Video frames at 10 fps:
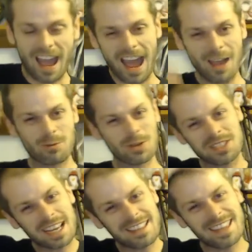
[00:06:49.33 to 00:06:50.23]
I will
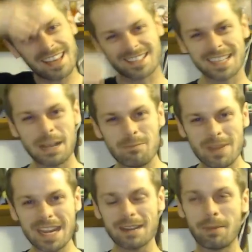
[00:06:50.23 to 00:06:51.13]
say this.
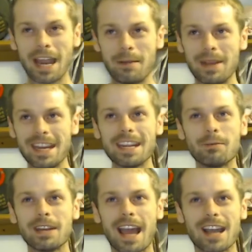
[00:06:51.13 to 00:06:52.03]
My immediate
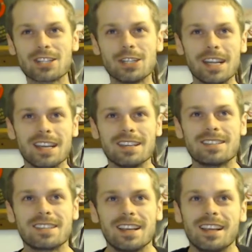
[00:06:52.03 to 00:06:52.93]
reaction
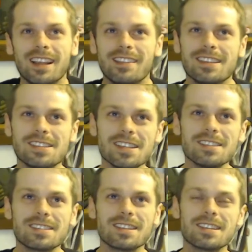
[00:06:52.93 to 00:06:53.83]
is
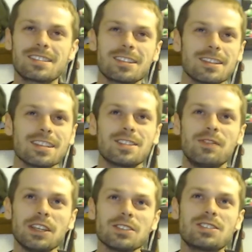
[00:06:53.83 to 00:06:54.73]
this
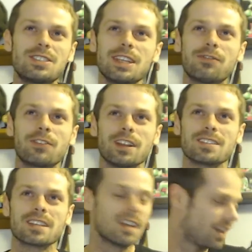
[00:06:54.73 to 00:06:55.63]
feels
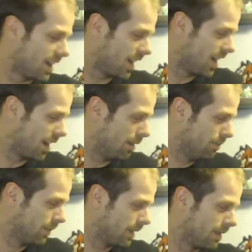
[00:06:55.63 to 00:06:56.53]
different.
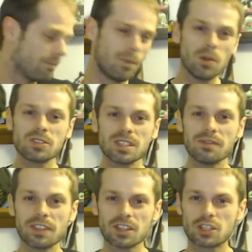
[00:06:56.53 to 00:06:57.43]
Most
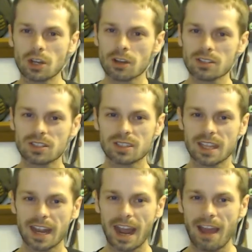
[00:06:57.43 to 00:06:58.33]
of the shirts
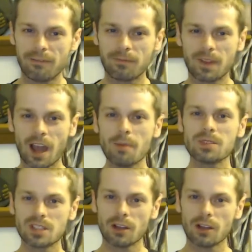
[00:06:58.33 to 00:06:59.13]
that have come so